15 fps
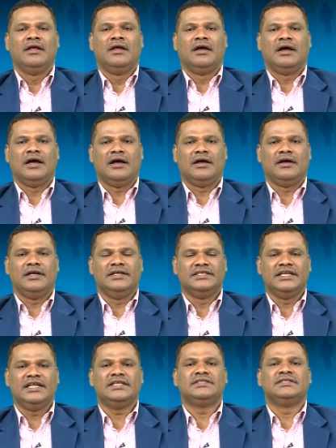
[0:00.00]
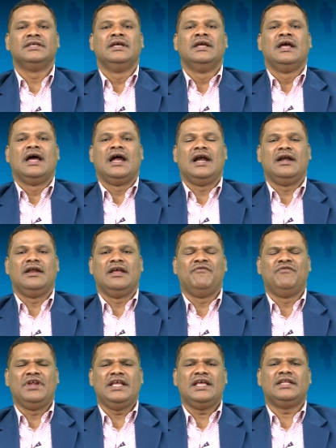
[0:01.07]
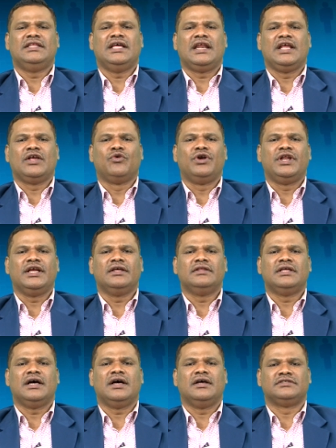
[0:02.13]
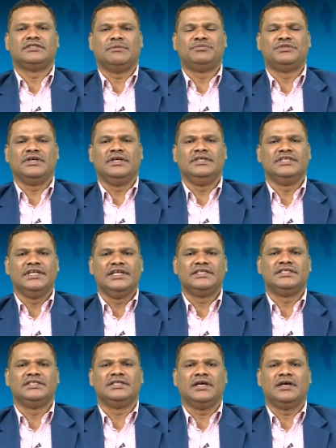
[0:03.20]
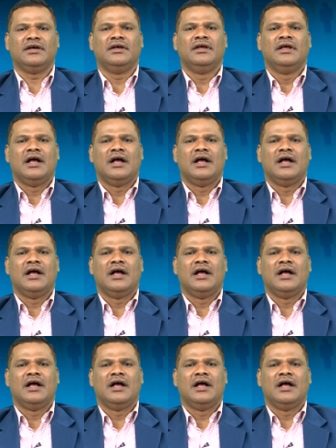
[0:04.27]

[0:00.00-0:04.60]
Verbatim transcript: engineers and every year they are recruiting the sub engineers in the